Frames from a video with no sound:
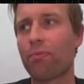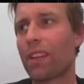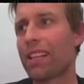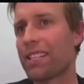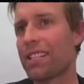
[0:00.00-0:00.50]

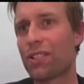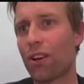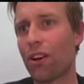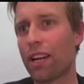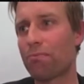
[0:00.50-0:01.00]
This is
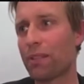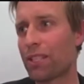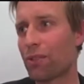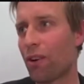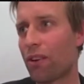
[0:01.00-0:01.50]
showing
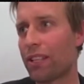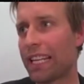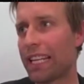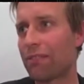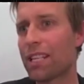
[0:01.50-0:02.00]
Bridge Road
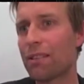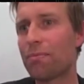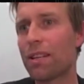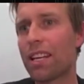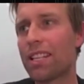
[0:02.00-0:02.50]
in
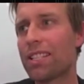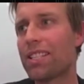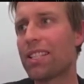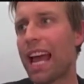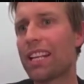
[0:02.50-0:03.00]
Richmond,
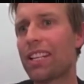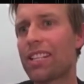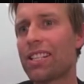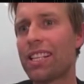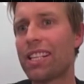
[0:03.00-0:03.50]
and you
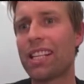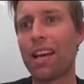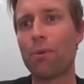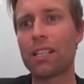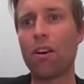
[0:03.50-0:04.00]
can see
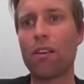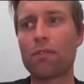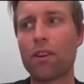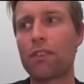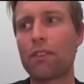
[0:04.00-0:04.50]
there when you
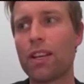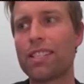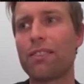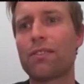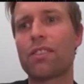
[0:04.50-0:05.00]
hover over those
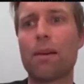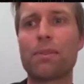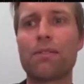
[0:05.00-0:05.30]
different types of